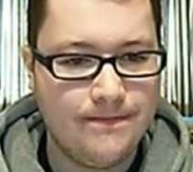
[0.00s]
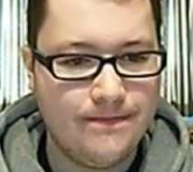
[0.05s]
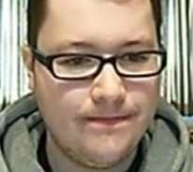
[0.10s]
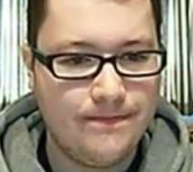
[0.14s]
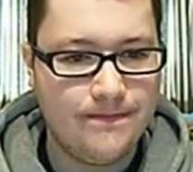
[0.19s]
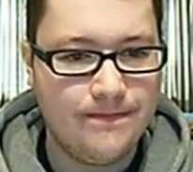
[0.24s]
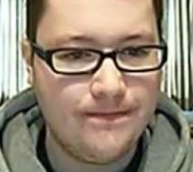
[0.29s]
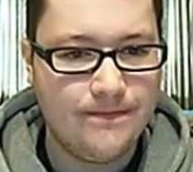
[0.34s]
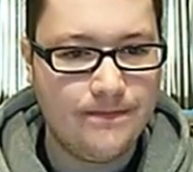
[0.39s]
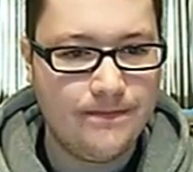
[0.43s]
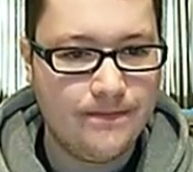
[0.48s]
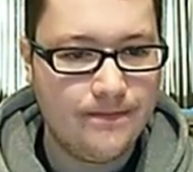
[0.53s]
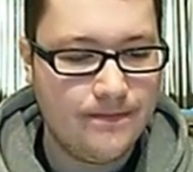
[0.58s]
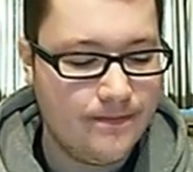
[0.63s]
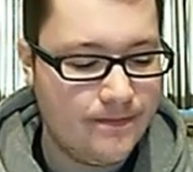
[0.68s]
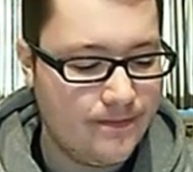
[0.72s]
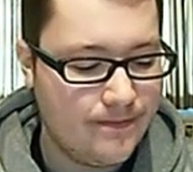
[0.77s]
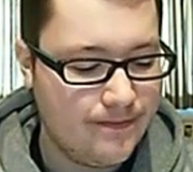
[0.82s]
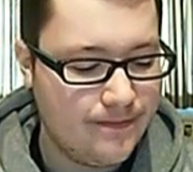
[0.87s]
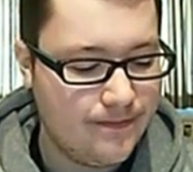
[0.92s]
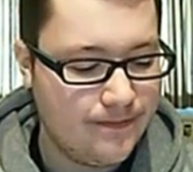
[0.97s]

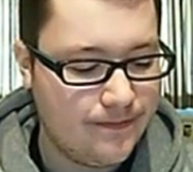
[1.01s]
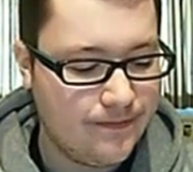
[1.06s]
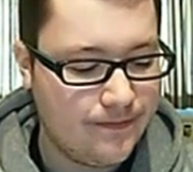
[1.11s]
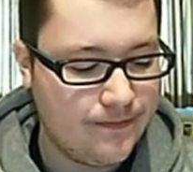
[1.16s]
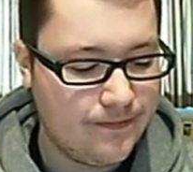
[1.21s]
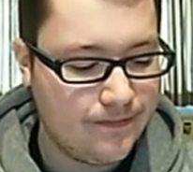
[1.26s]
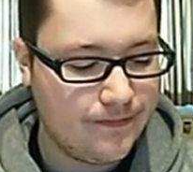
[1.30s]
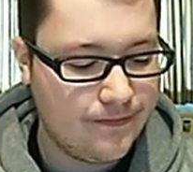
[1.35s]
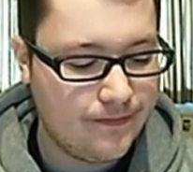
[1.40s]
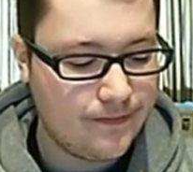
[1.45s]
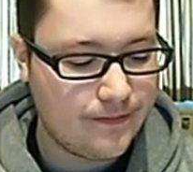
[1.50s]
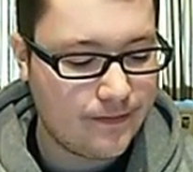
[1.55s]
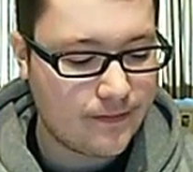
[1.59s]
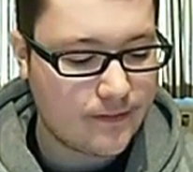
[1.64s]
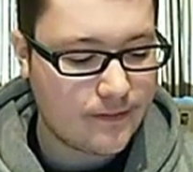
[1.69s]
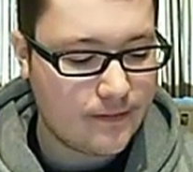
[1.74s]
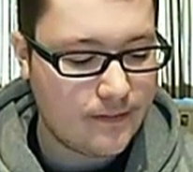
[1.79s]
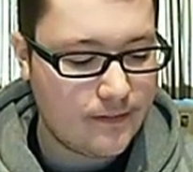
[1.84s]
Nobody speaks.